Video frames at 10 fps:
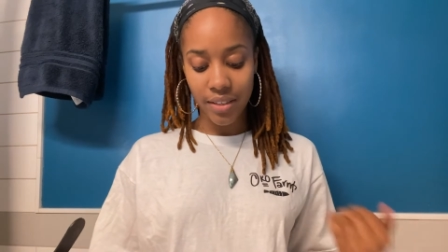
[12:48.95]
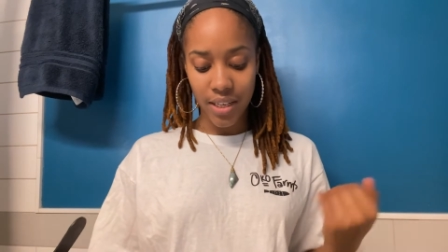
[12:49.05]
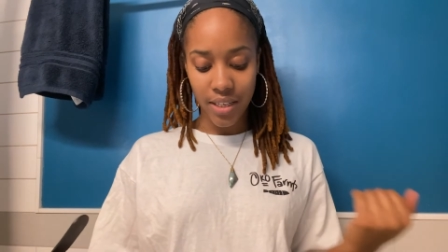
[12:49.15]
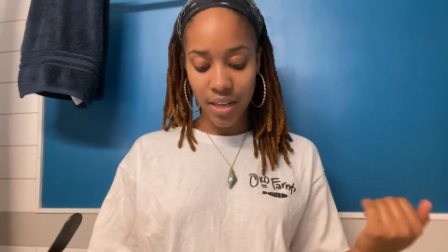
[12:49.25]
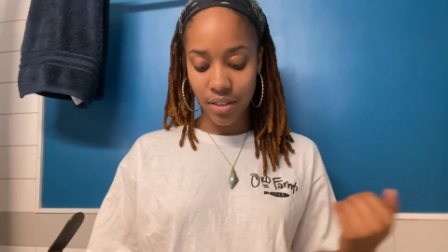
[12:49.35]

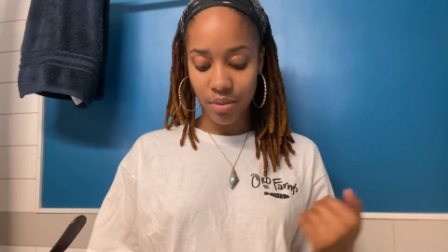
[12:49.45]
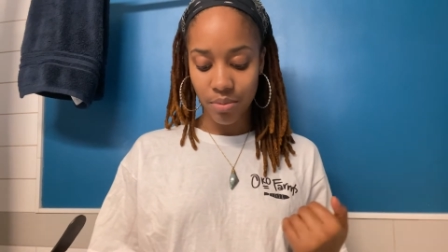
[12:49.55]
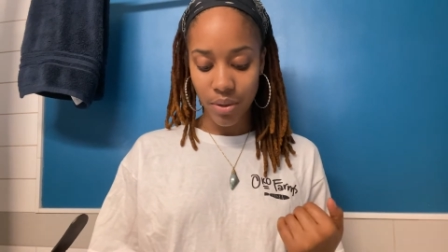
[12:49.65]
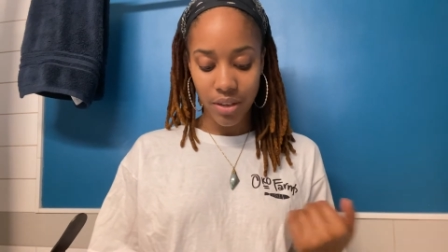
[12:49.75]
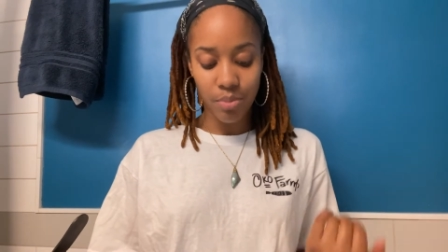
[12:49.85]
they tend to
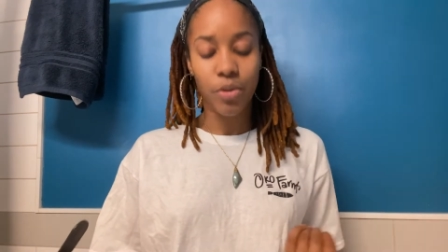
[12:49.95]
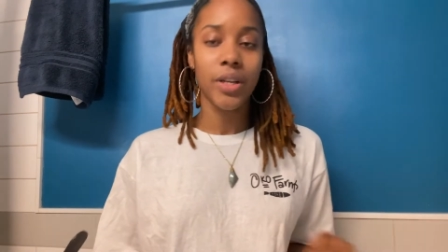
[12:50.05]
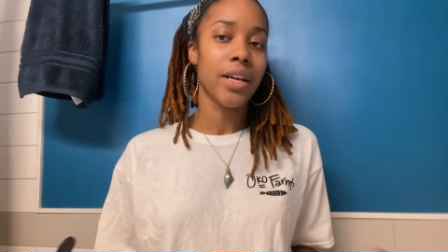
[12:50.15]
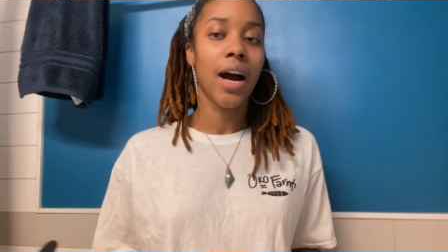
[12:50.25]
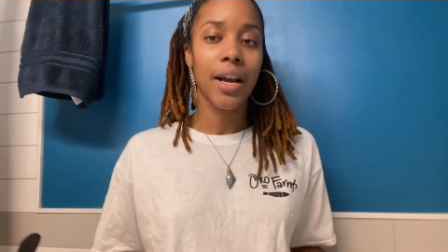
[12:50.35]
be
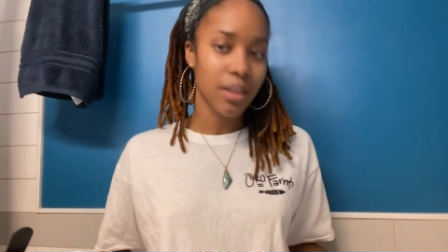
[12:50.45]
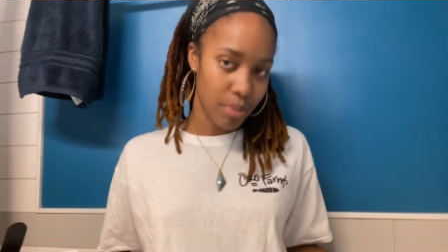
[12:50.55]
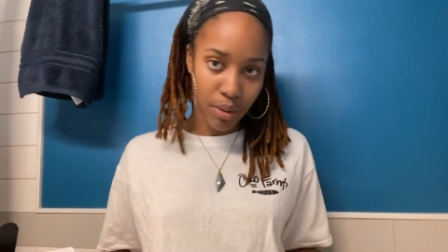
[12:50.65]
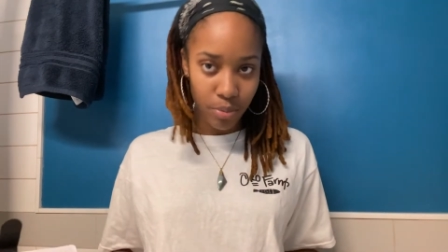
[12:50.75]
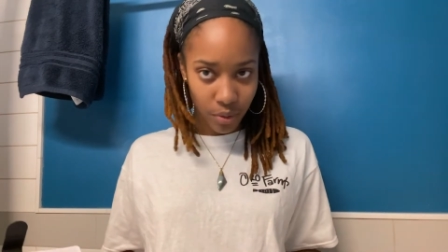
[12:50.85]
pretty kind
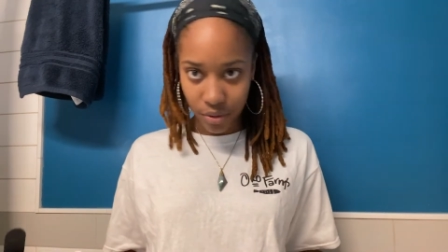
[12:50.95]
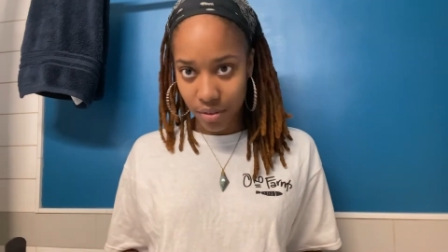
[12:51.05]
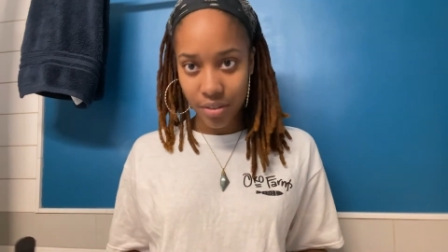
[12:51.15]
people,